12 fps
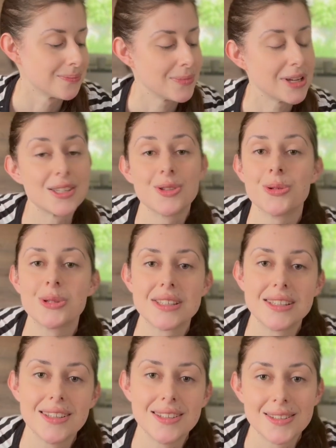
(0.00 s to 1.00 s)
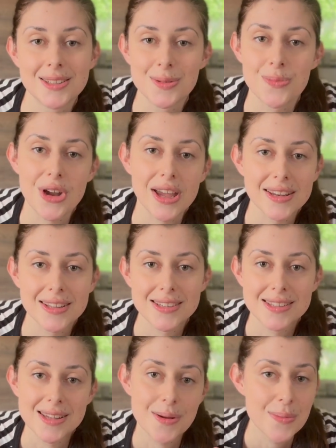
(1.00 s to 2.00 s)
As you'll see, this bread
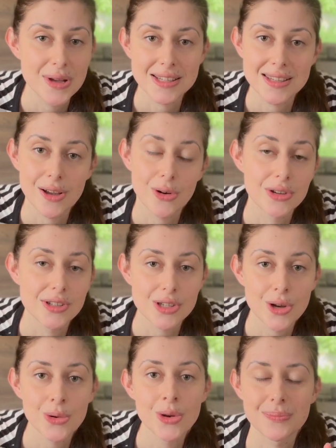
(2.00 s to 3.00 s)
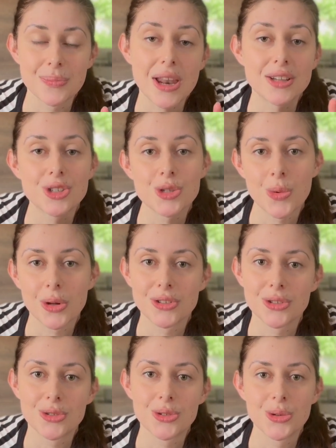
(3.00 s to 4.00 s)
is amazing on its own, but I just
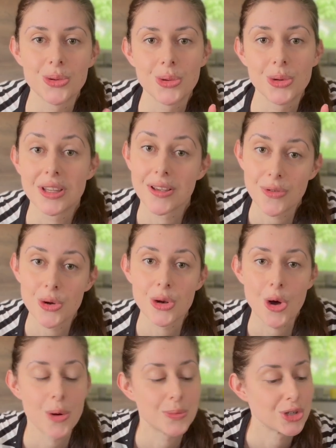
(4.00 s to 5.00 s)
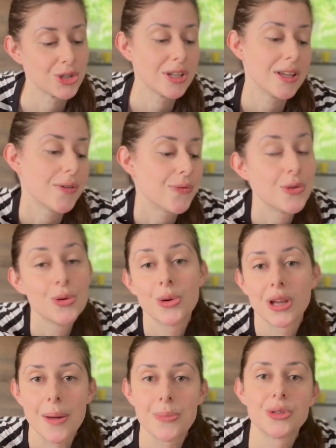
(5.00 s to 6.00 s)
wanted to give you an option if you
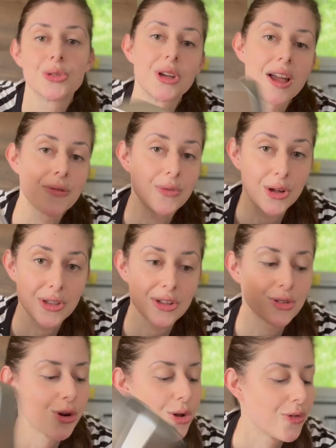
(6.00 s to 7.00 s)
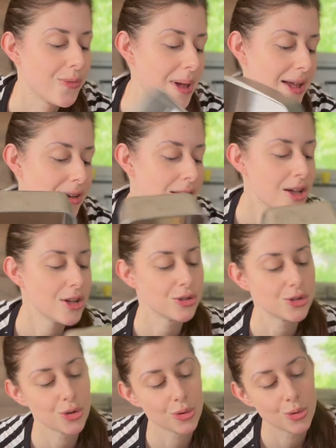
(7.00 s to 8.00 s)
happen to have another loaf pan
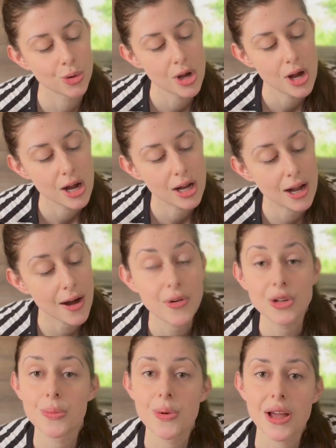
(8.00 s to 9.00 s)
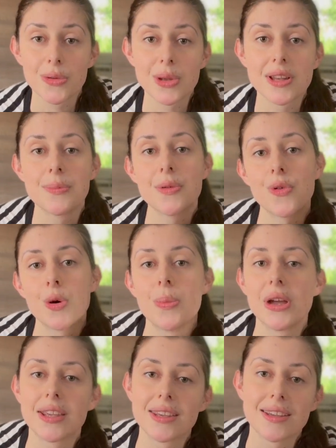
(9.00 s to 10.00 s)
to cover the bread with it before
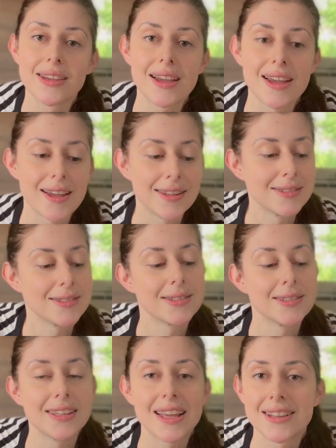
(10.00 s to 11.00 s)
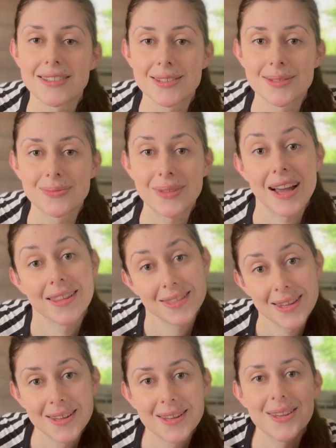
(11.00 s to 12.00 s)
baking and get, I
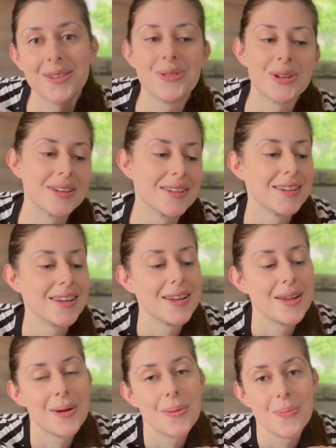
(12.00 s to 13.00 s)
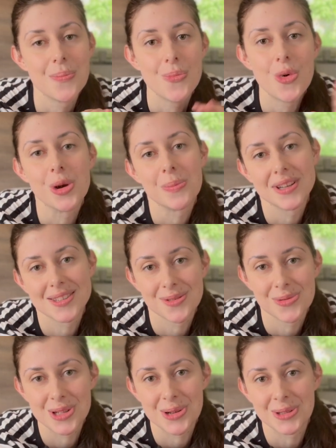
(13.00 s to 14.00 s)
think, even more amazing
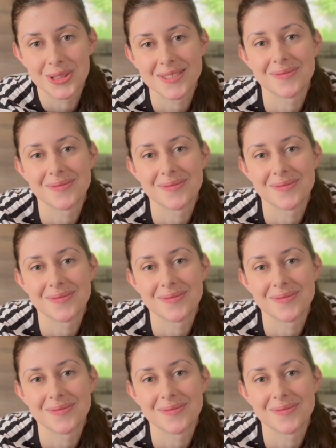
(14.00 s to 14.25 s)
results.